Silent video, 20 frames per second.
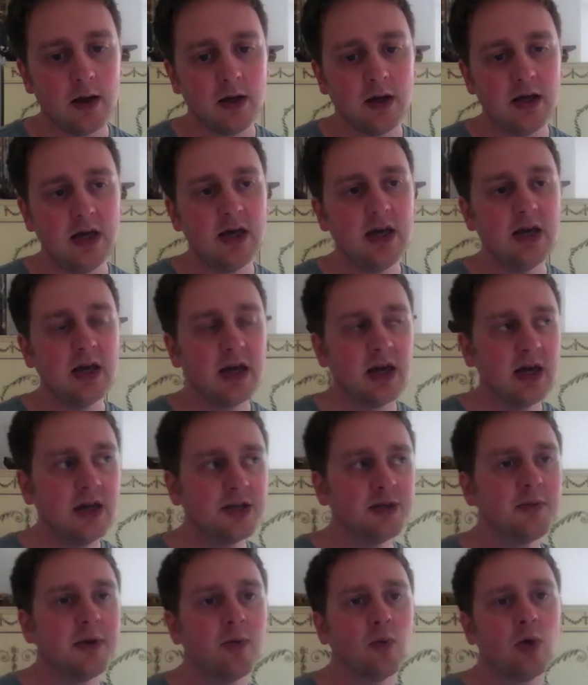He
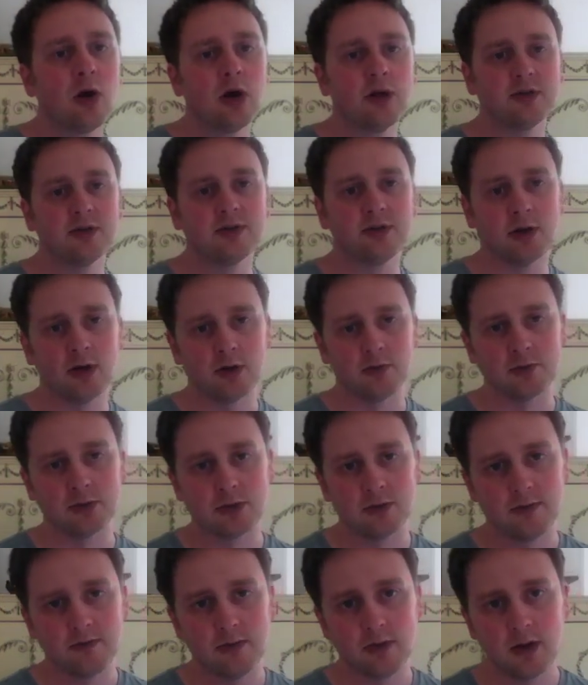is a bit wild at
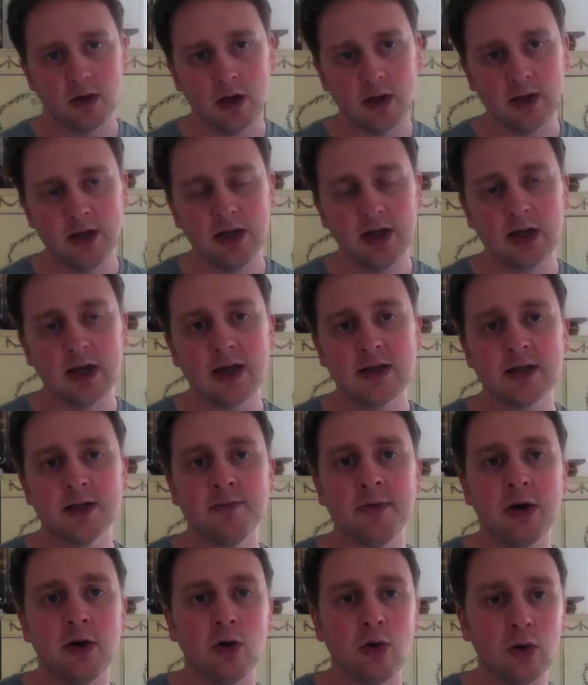times, and he gets
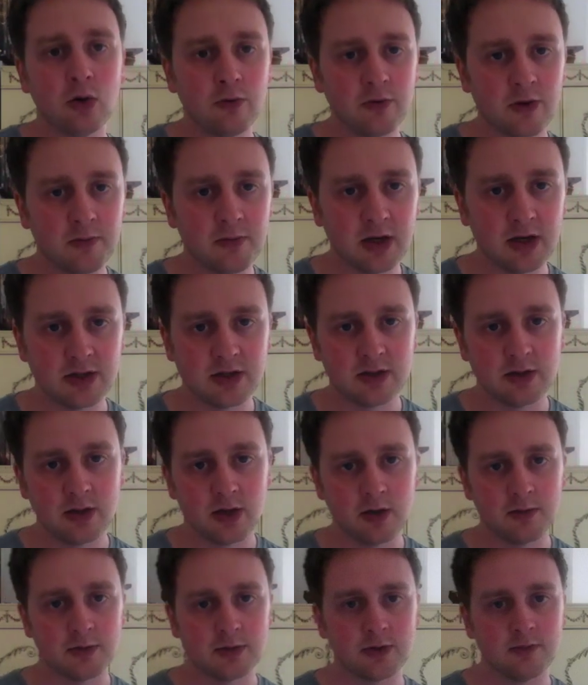a bit all over the place at
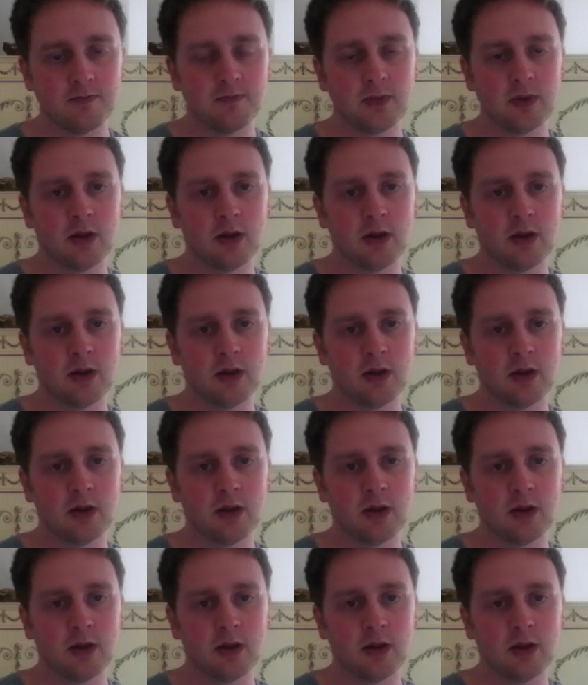times.